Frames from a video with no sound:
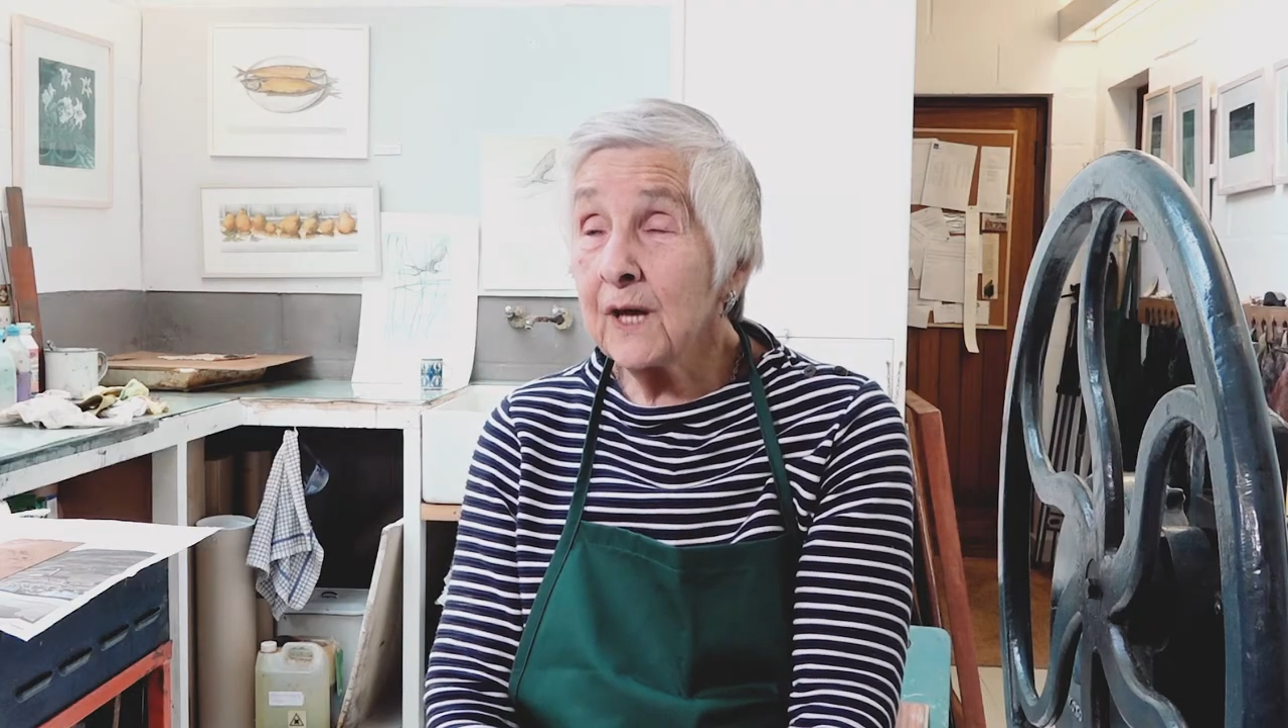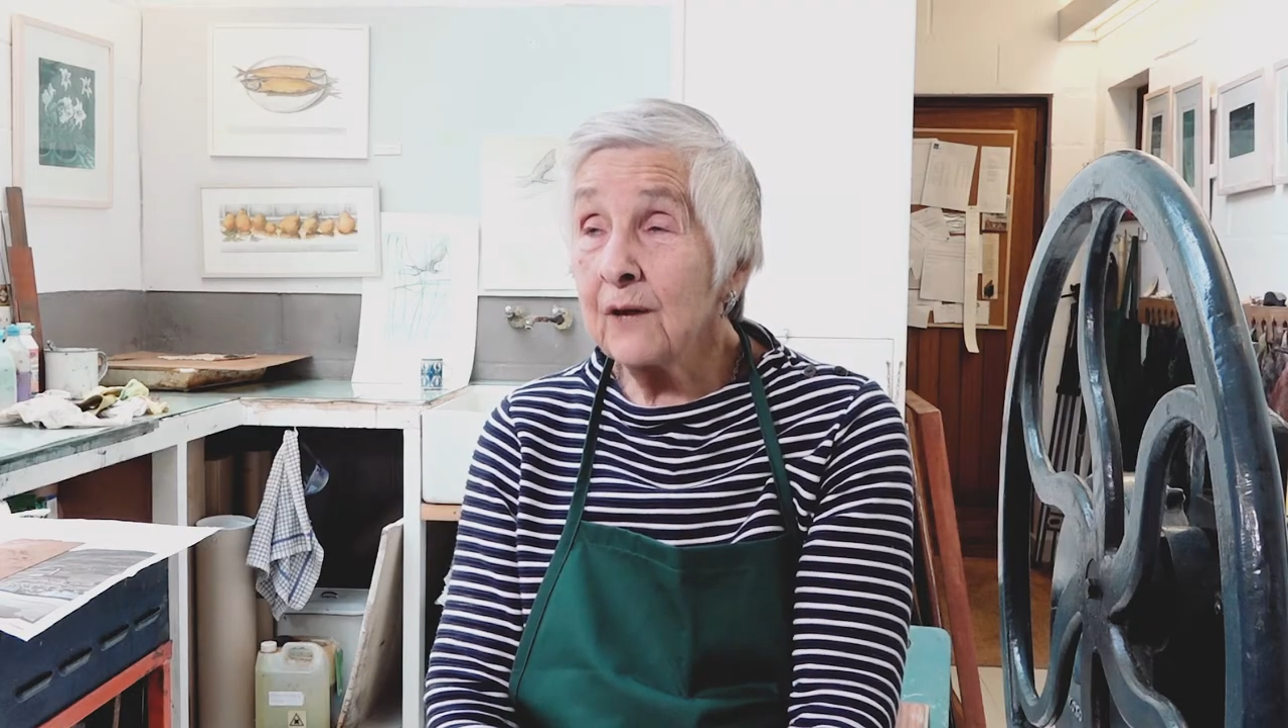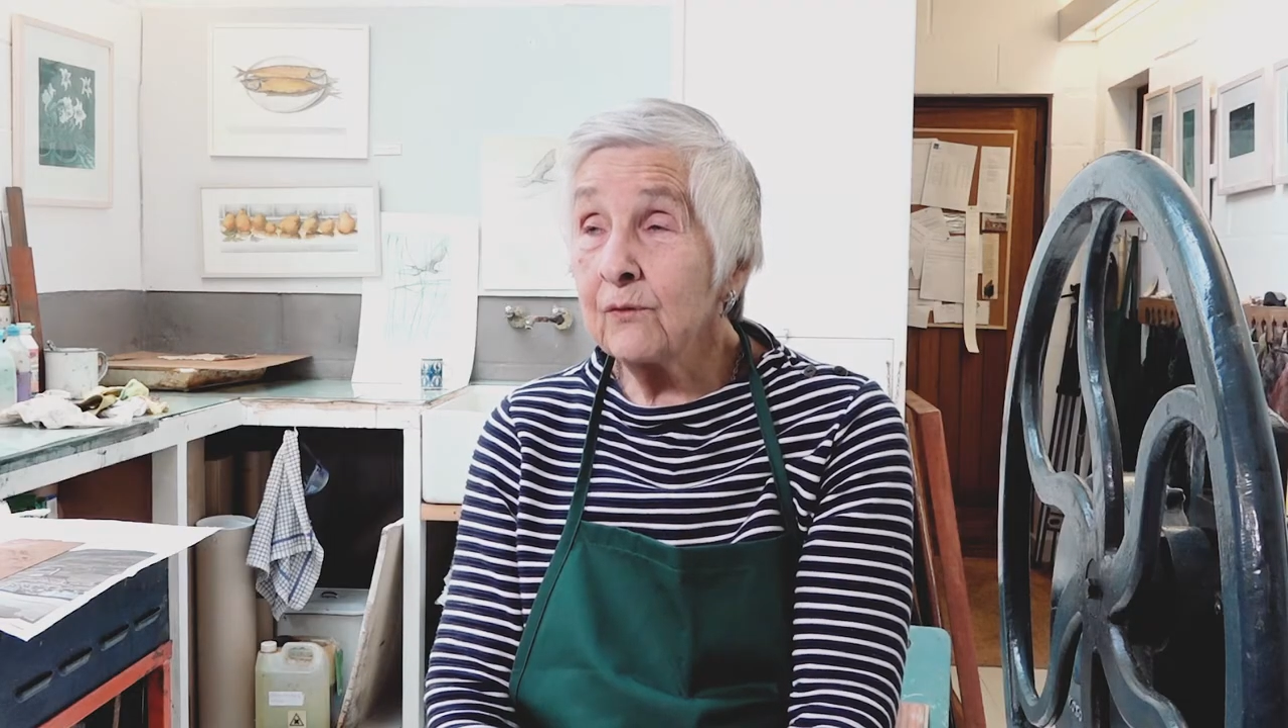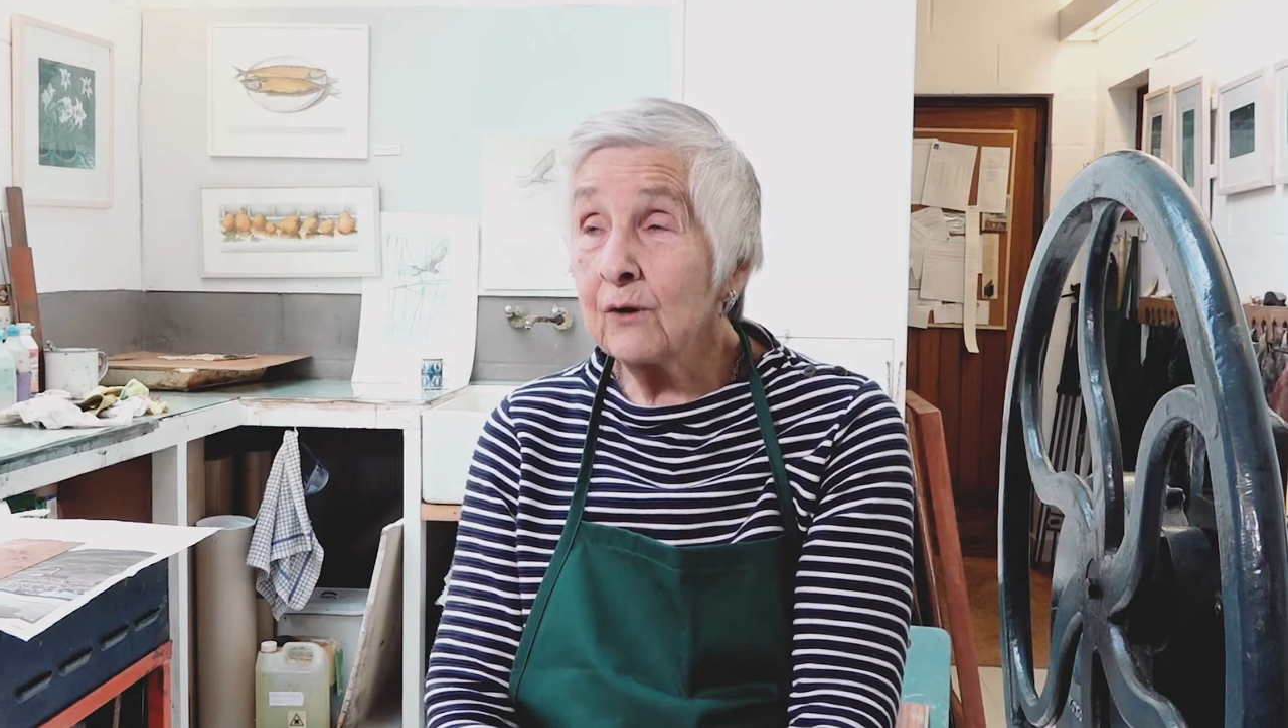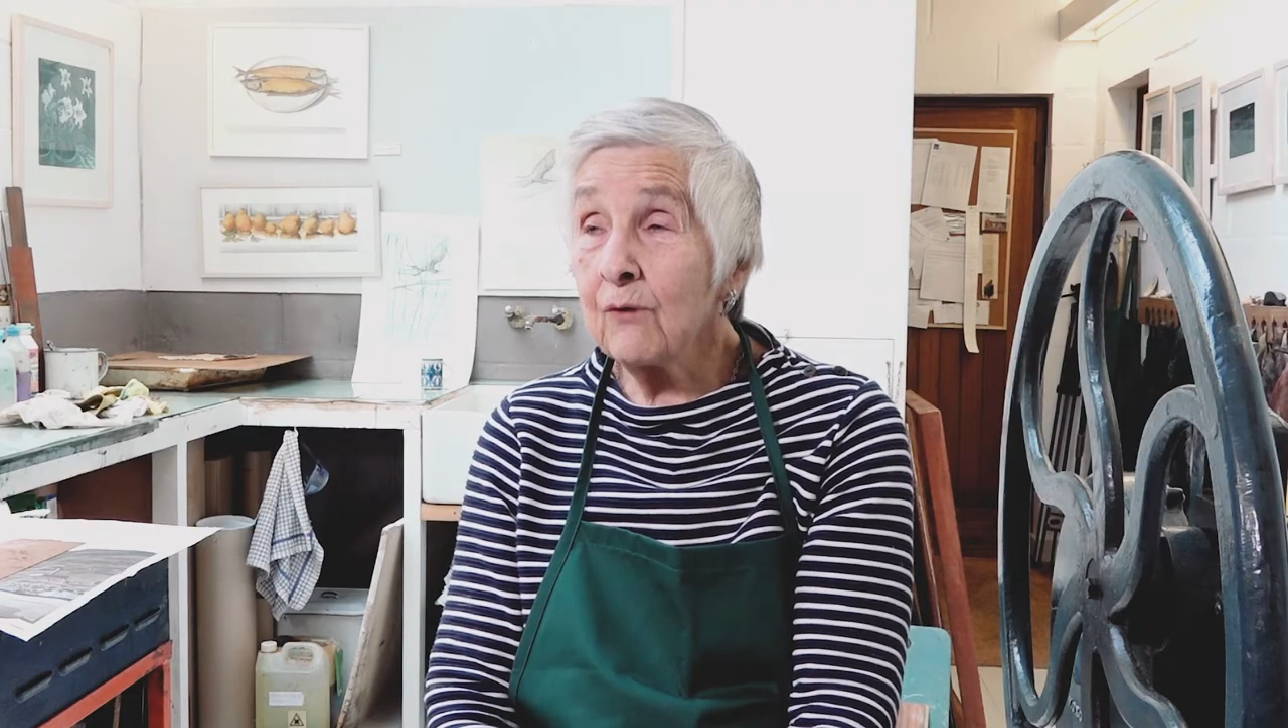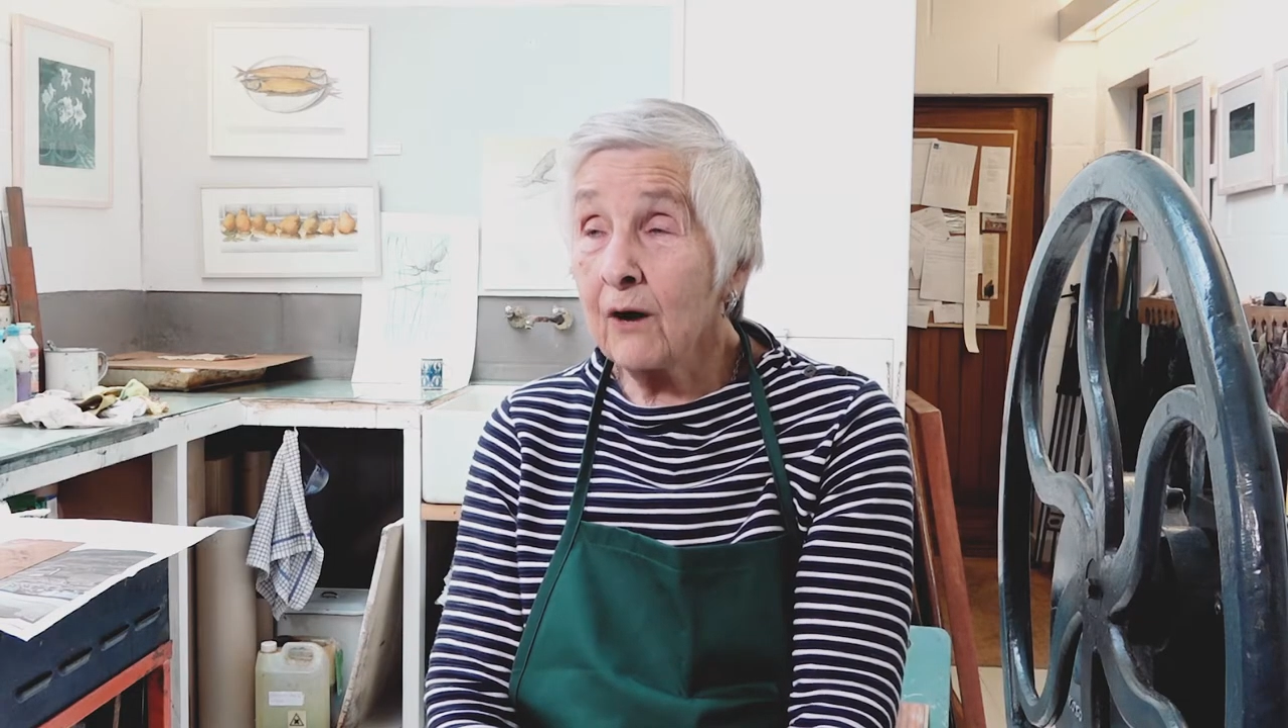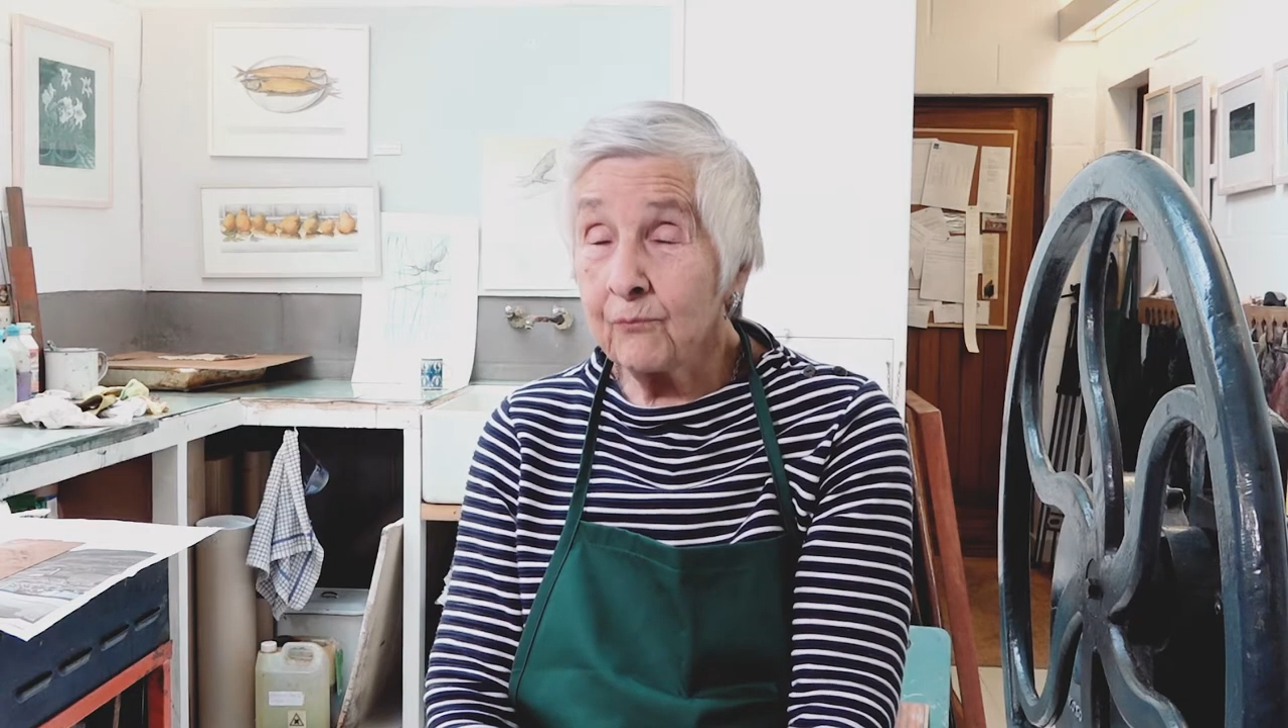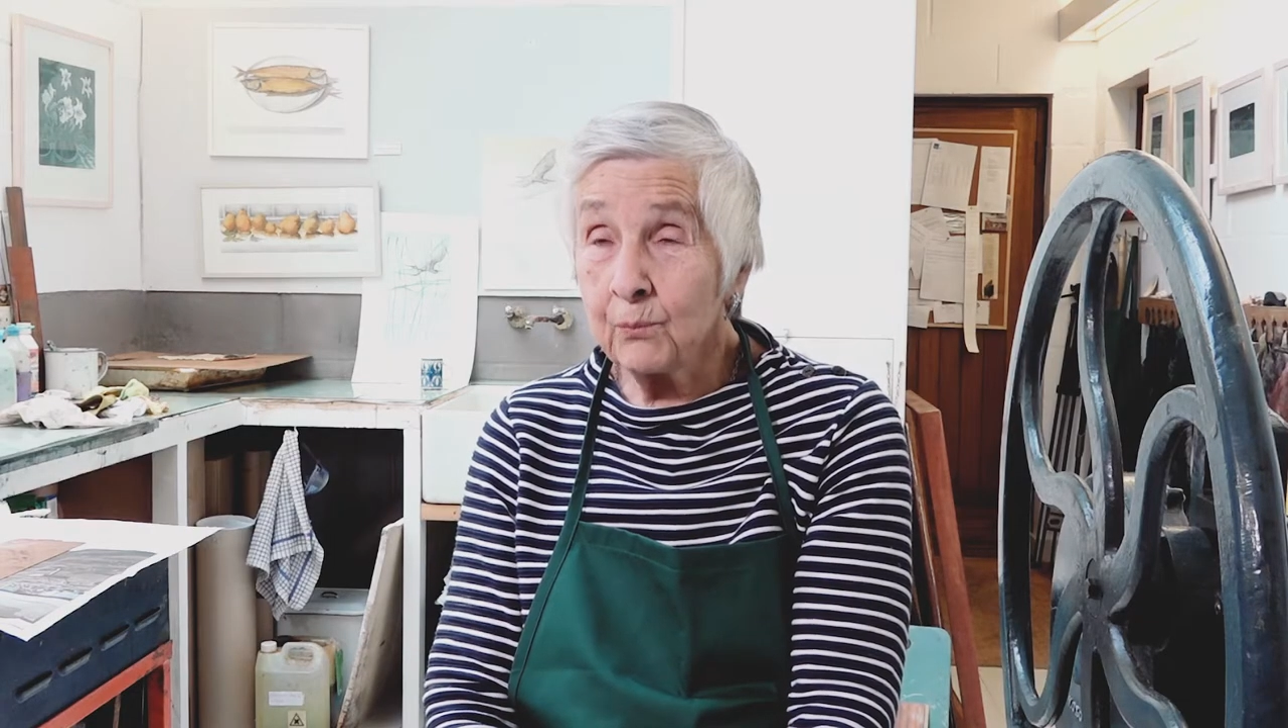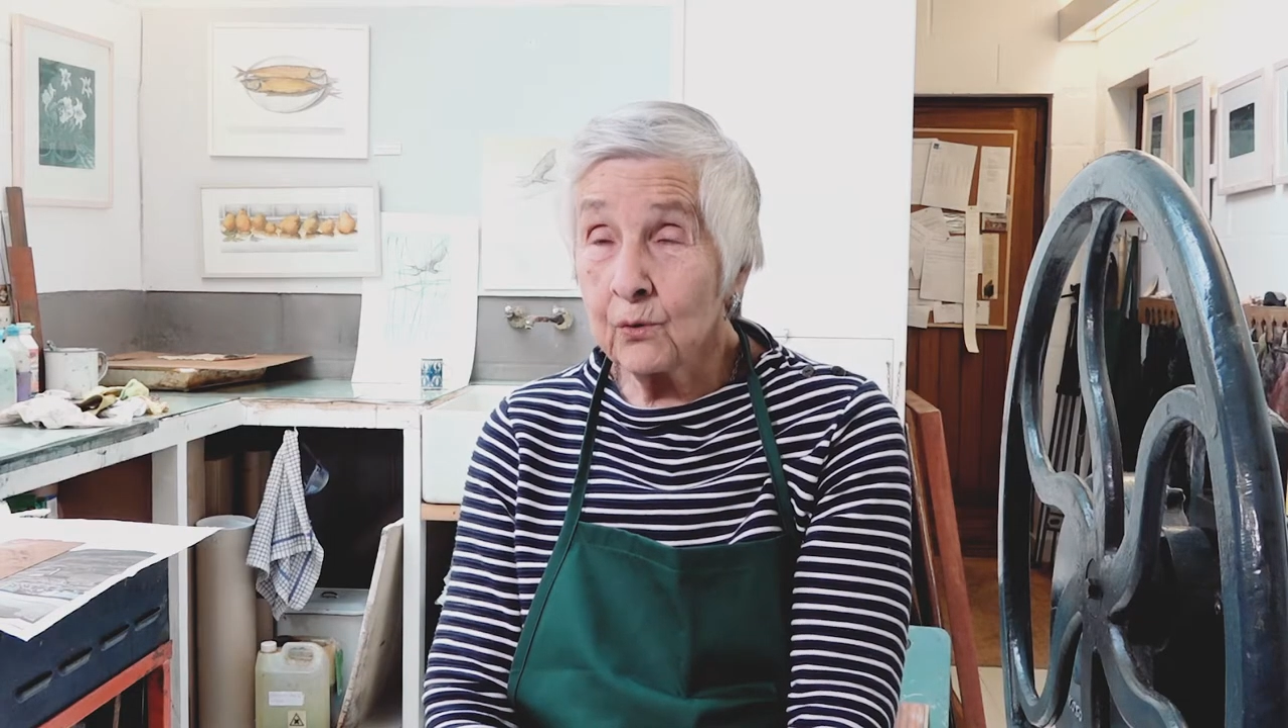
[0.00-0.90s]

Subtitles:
every rough